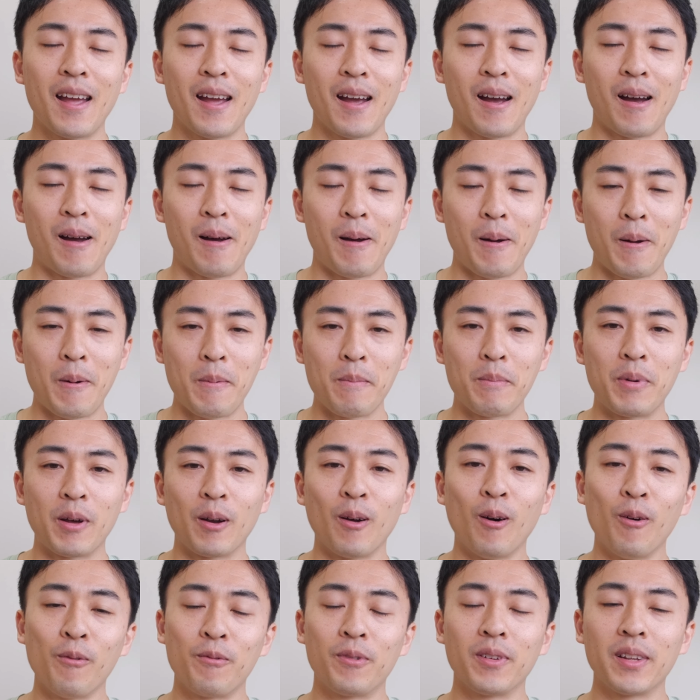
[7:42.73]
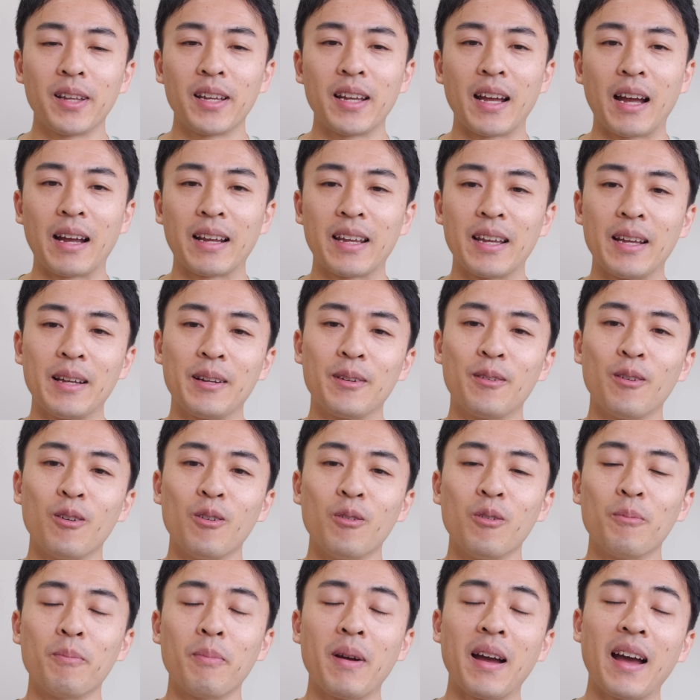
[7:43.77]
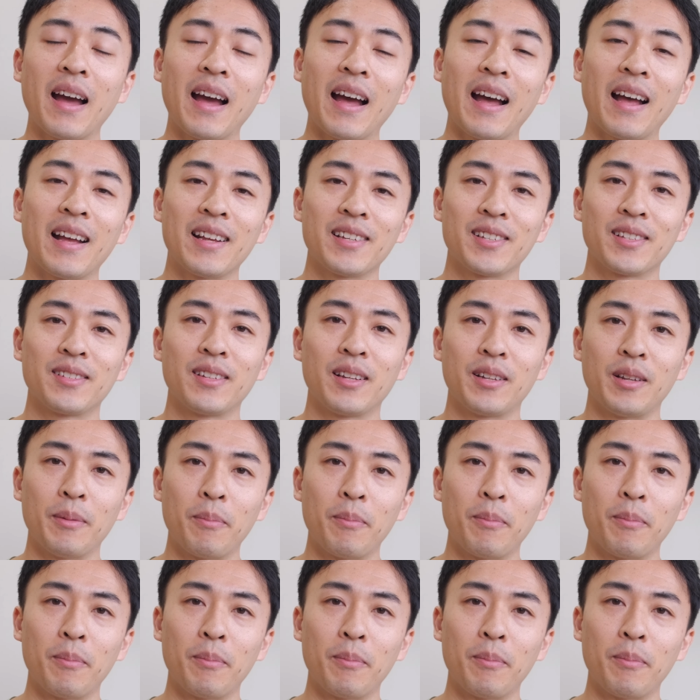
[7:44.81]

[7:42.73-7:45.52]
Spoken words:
But hopefully I can go past